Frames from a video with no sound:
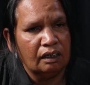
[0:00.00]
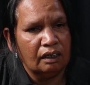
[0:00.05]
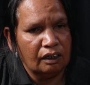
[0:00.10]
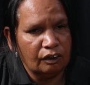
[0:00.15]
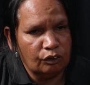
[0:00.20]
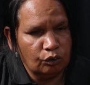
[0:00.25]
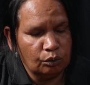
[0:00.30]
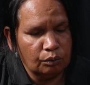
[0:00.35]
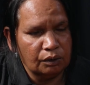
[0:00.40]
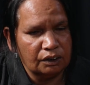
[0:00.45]

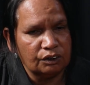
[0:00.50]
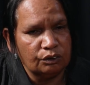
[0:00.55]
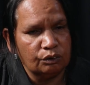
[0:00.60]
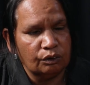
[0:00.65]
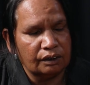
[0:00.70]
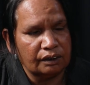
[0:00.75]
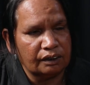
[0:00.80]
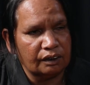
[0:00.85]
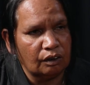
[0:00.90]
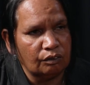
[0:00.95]
and always trying
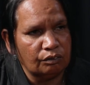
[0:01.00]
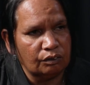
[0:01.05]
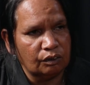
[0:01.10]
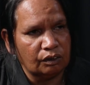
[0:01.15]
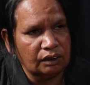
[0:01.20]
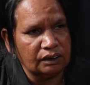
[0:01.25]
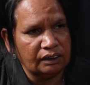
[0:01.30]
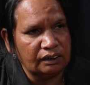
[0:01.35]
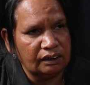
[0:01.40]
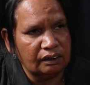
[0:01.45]
to
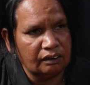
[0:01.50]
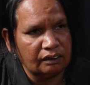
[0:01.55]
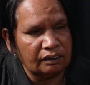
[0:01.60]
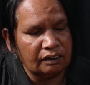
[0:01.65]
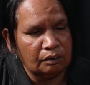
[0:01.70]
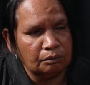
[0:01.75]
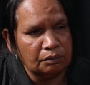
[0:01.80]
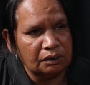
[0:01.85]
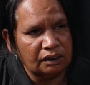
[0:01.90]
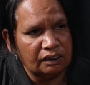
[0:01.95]
galvanise the
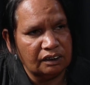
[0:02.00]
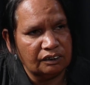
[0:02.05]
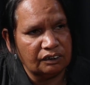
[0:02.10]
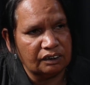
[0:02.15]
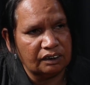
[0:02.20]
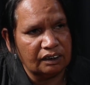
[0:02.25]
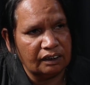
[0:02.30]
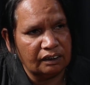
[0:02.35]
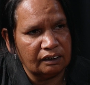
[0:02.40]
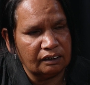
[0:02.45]
outcomes and
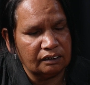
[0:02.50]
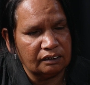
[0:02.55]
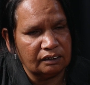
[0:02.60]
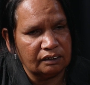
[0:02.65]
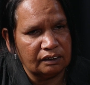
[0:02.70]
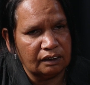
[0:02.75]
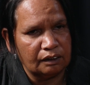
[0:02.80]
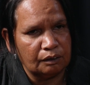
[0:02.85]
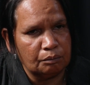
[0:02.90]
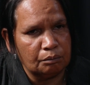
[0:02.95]
educate
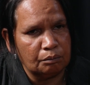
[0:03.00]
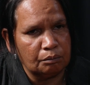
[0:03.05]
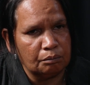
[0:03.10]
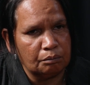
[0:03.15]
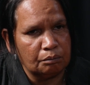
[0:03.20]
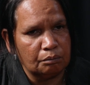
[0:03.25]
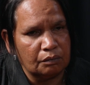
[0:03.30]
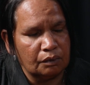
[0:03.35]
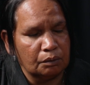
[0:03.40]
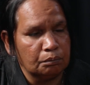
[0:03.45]

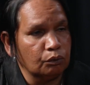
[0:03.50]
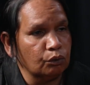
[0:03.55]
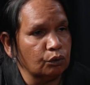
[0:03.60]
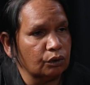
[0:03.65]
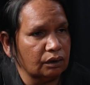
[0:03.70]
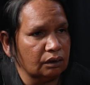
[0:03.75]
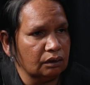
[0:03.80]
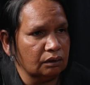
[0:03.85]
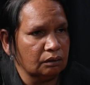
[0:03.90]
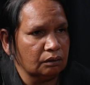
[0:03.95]
the
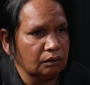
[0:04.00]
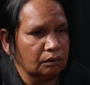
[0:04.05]
broader